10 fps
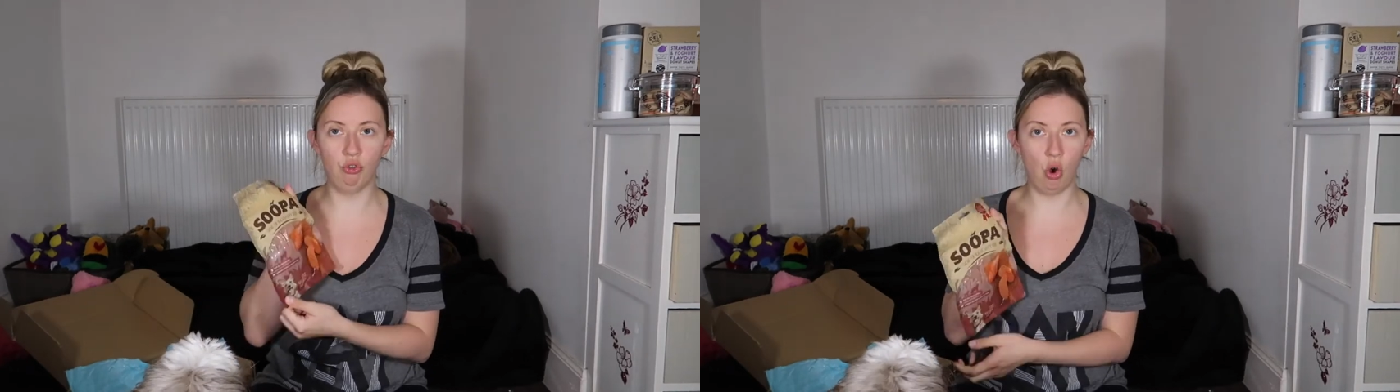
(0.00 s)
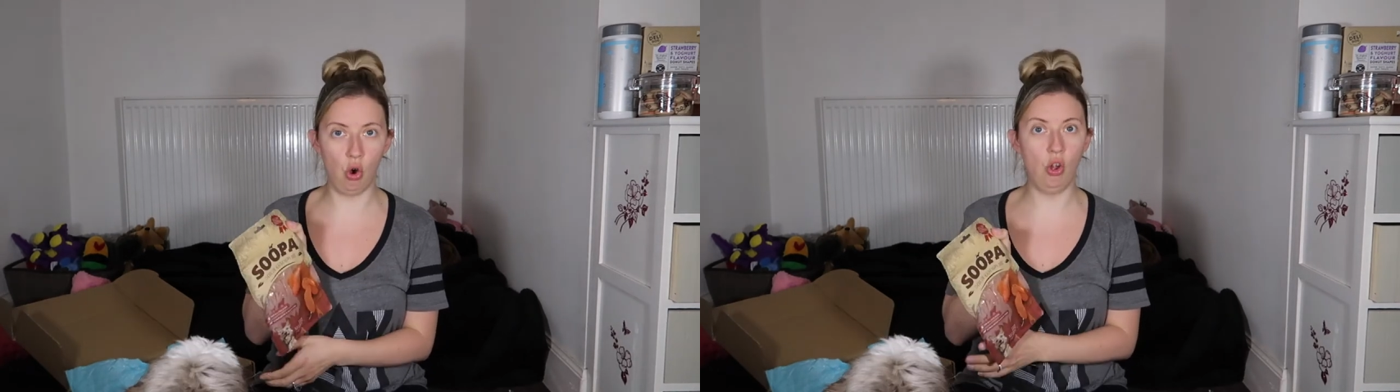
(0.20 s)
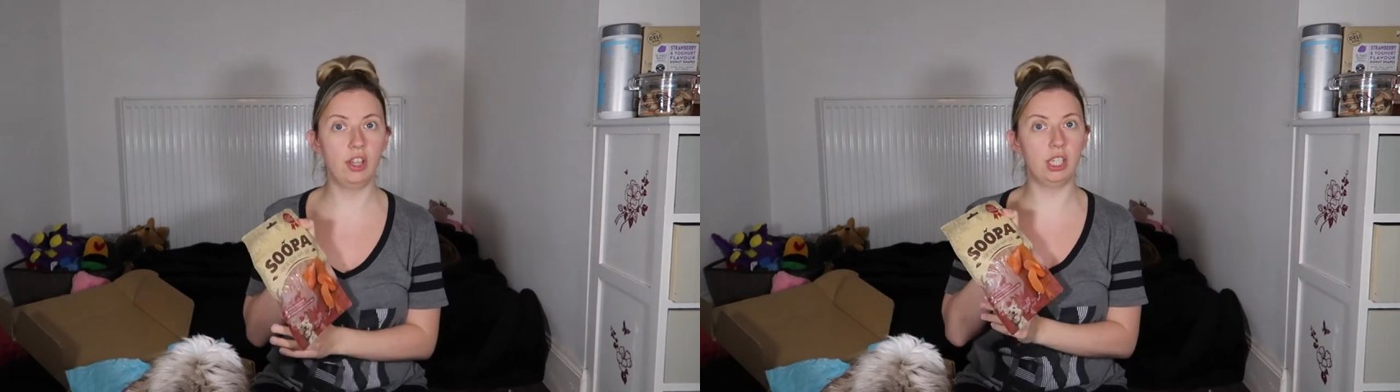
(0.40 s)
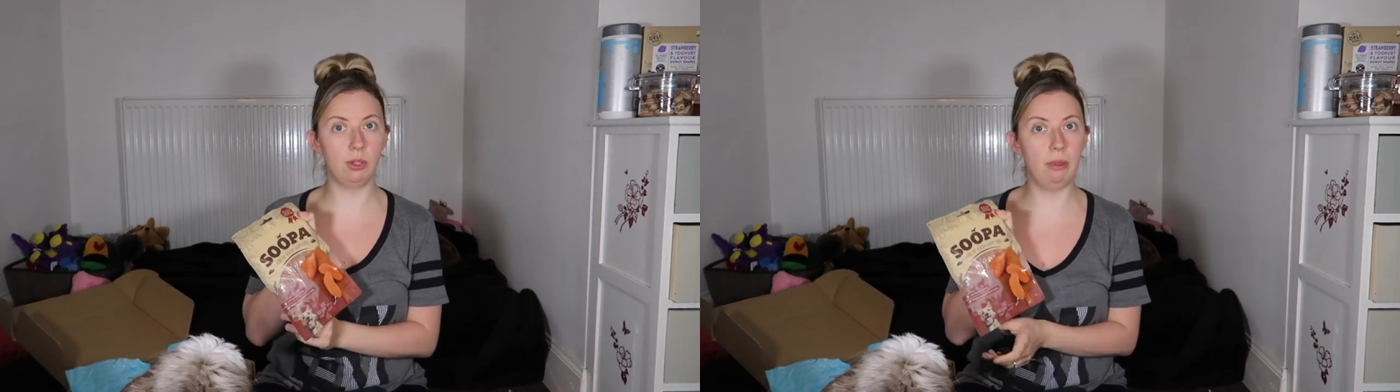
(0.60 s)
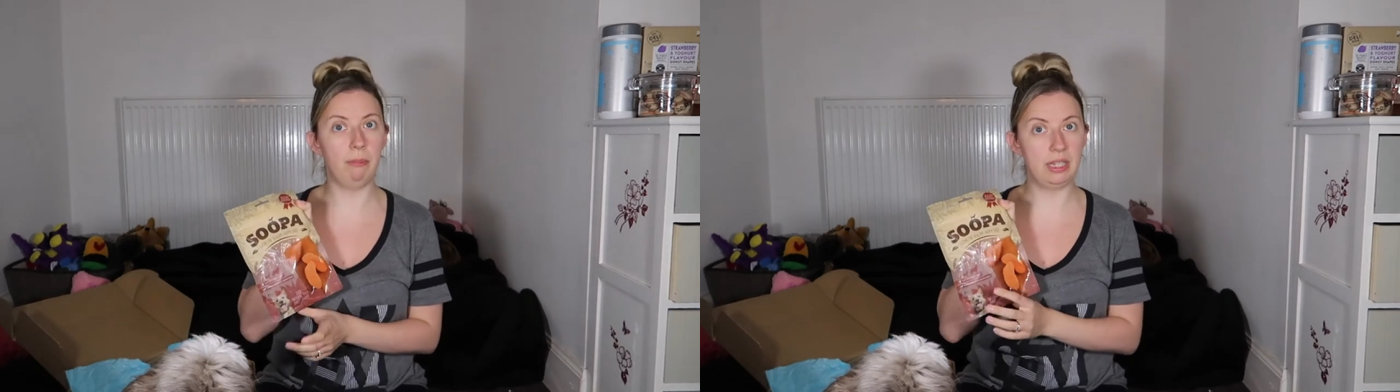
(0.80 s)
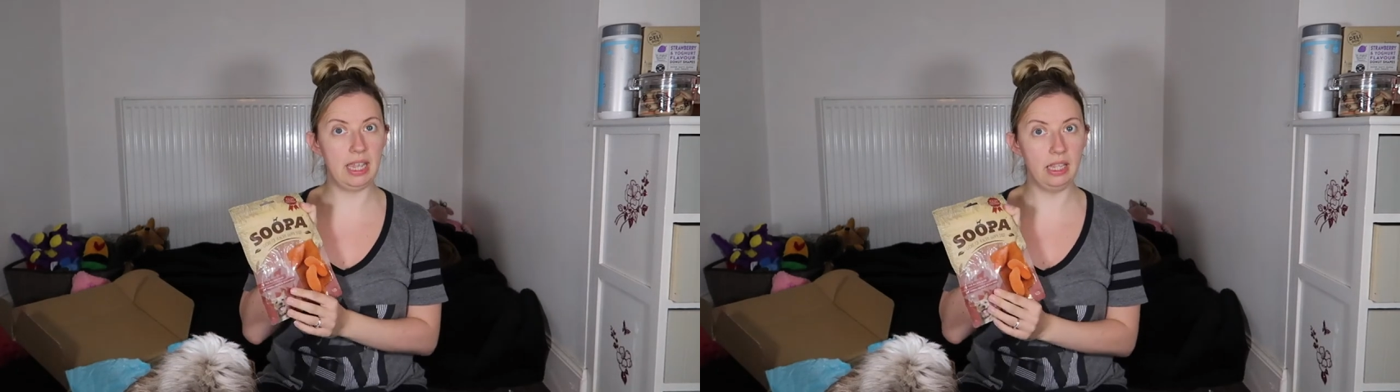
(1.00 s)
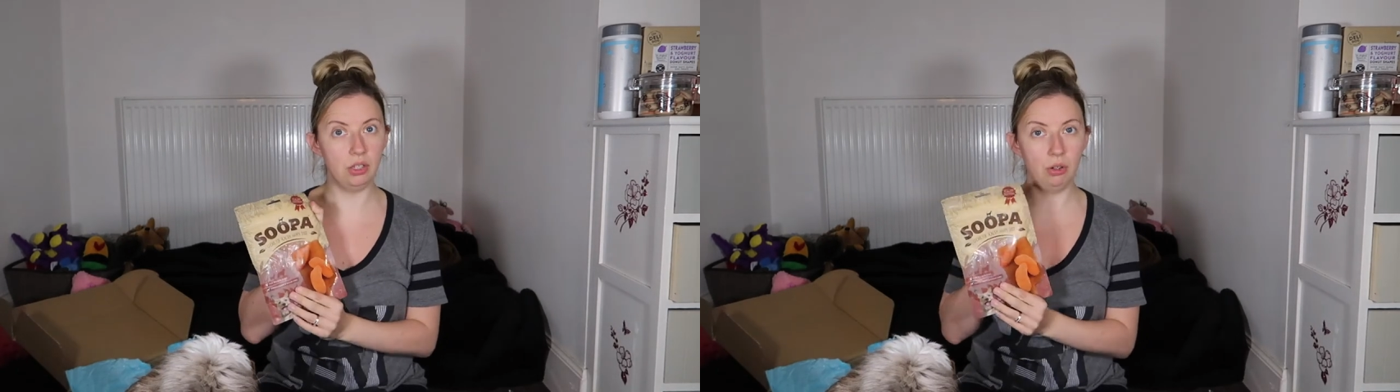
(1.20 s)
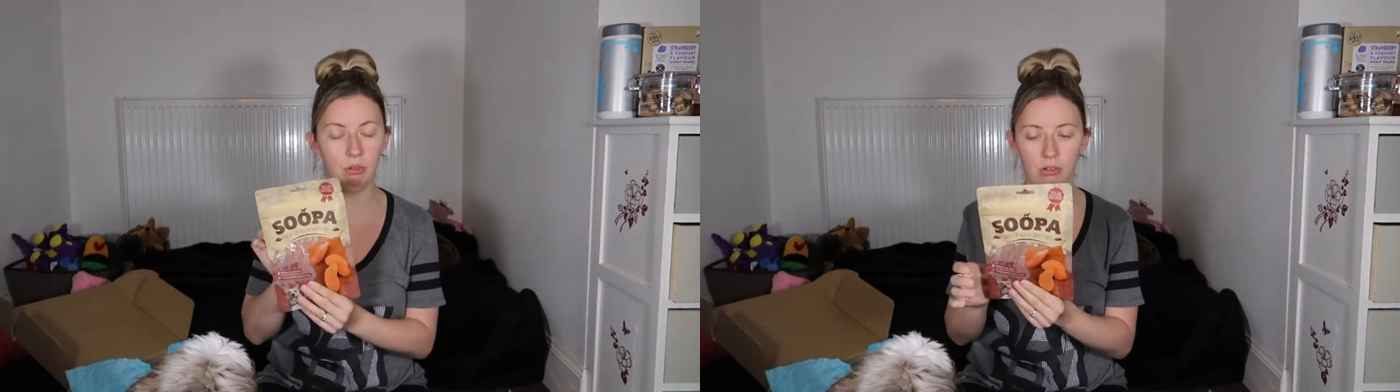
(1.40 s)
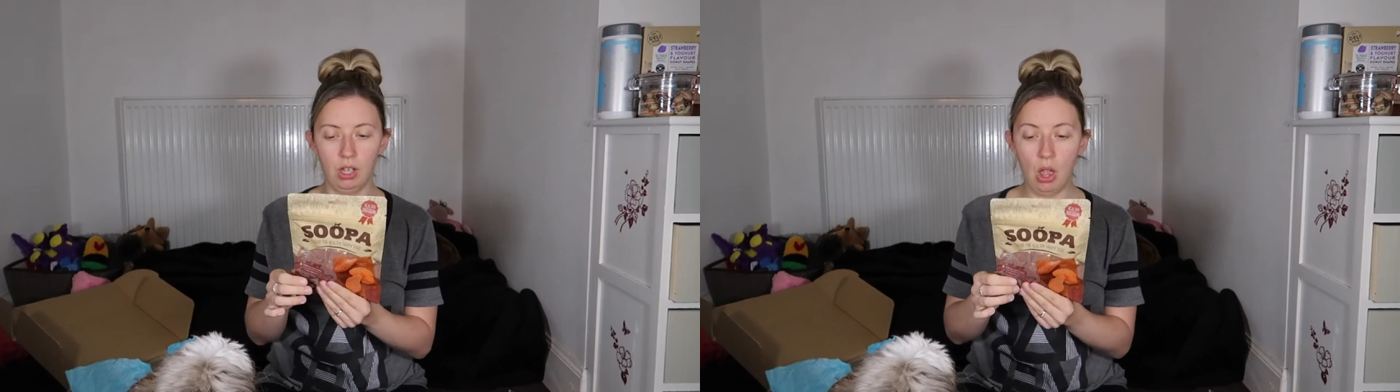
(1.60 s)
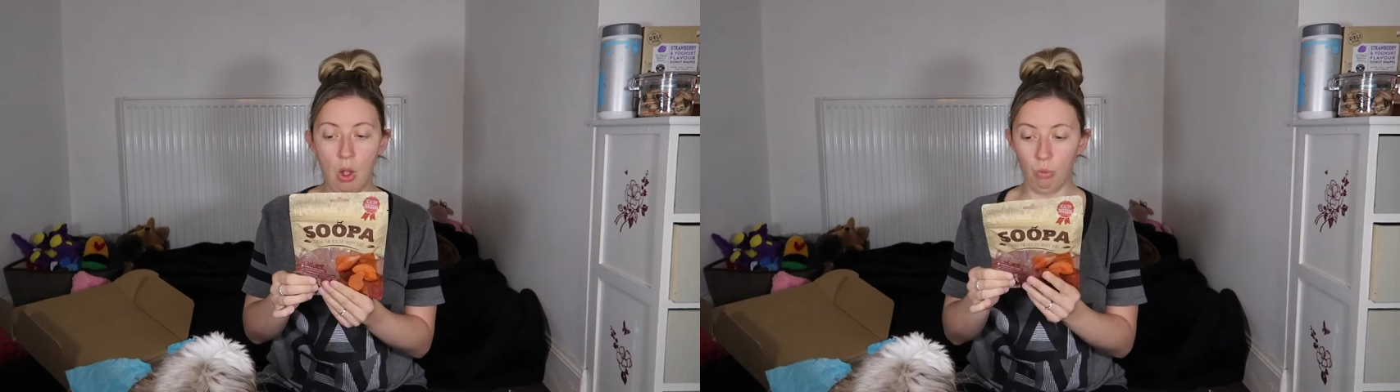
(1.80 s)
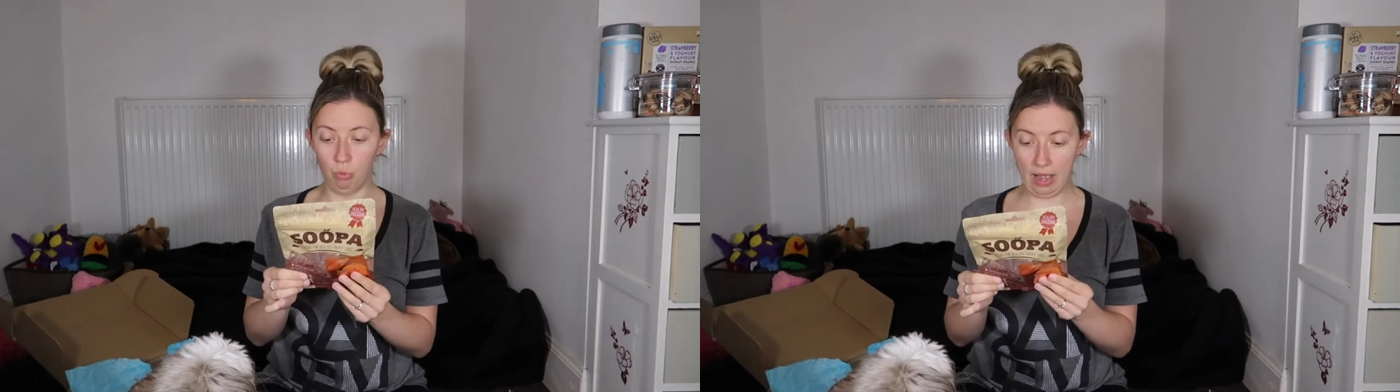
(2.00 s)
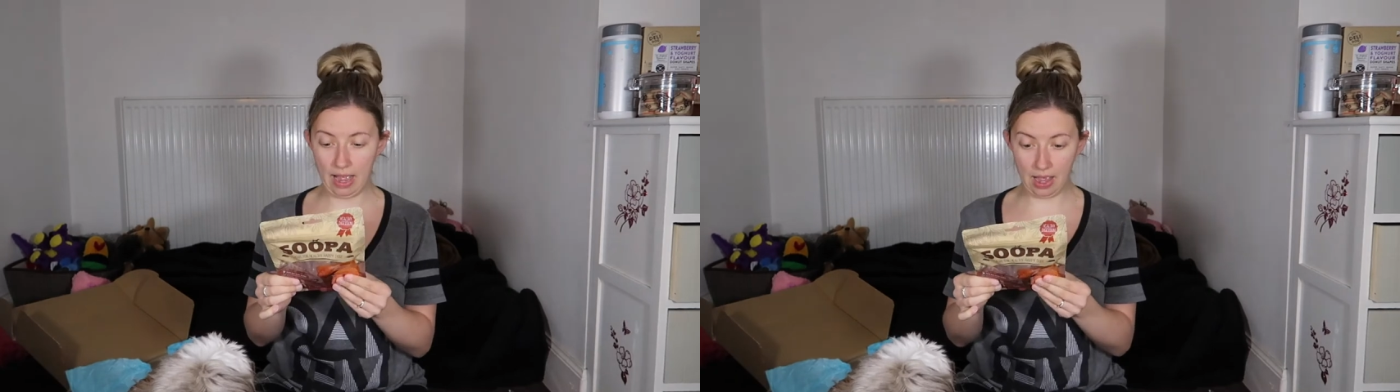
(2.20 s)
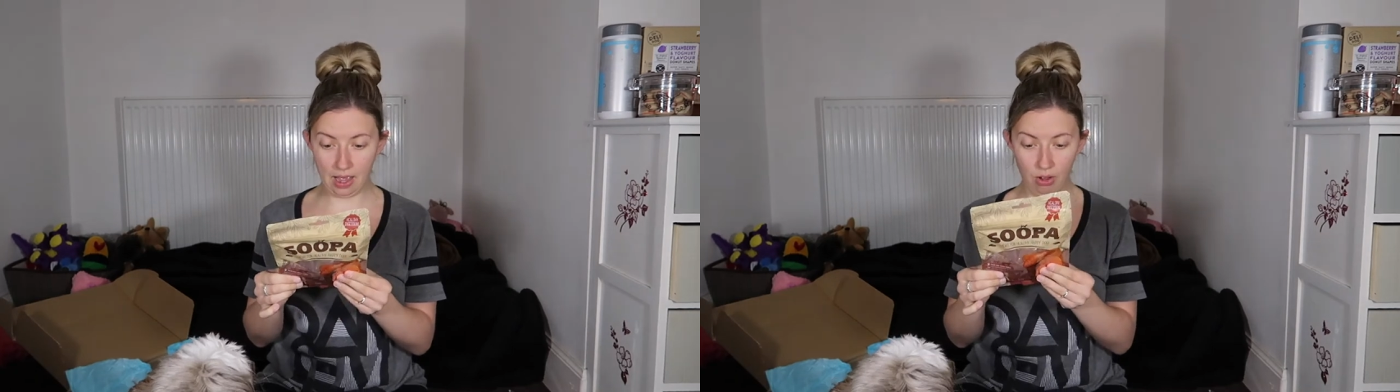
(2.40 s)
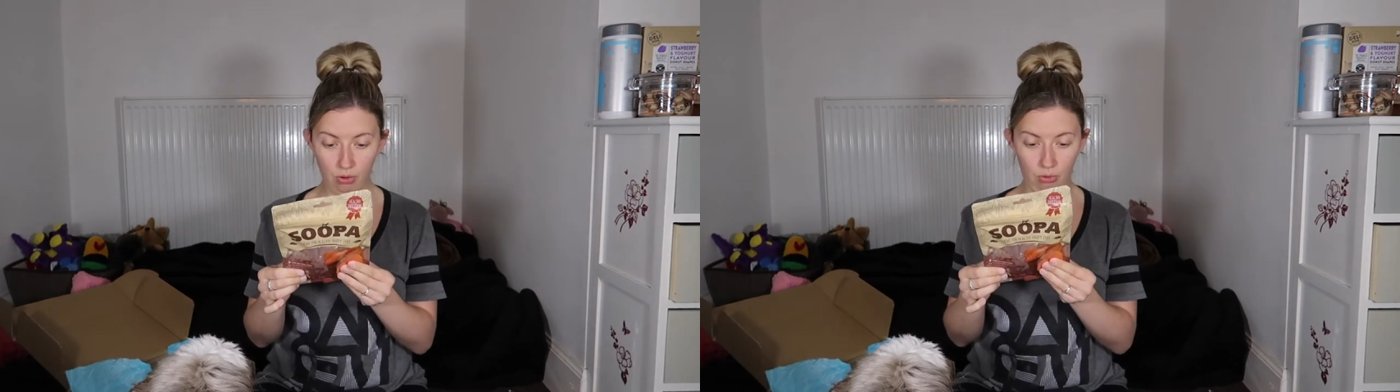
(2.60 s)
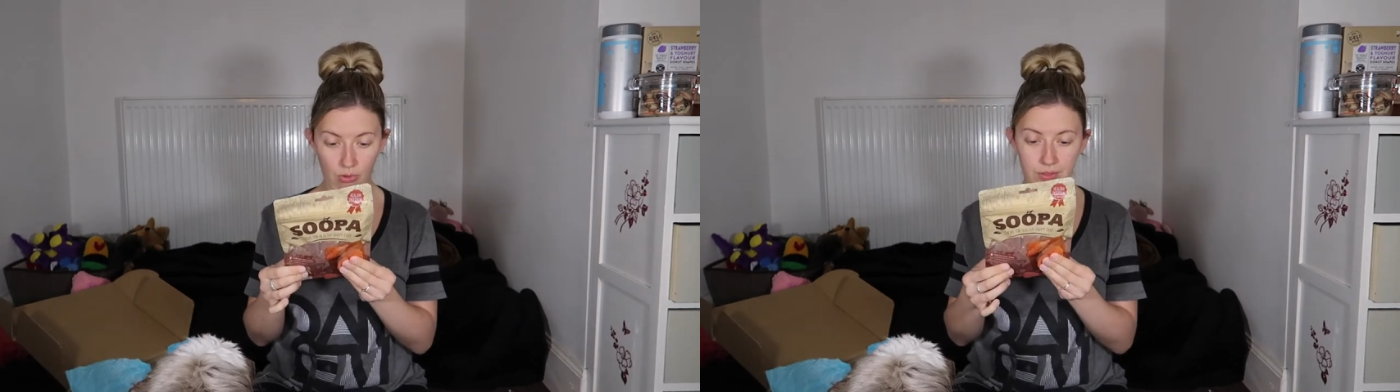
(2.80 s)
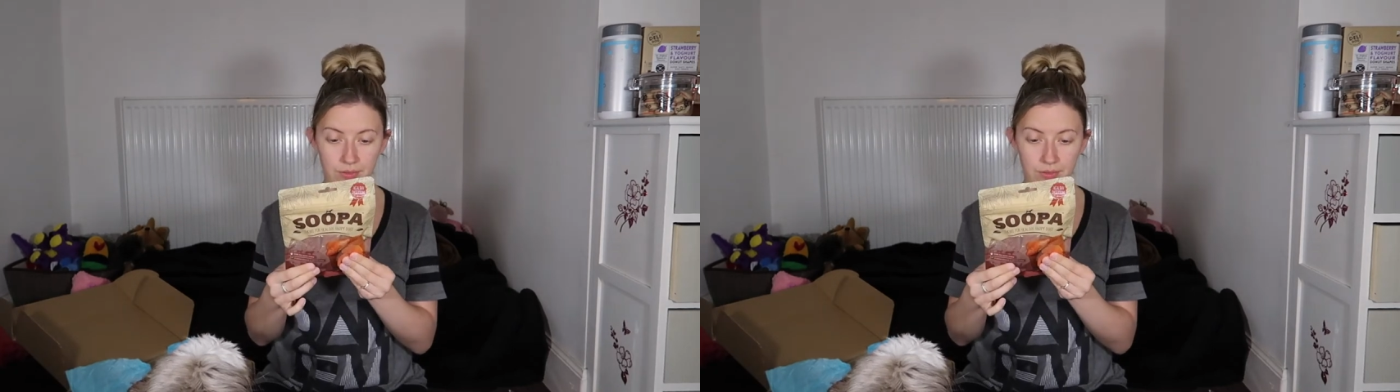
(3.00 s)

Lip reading: raw sweet potato. Wow!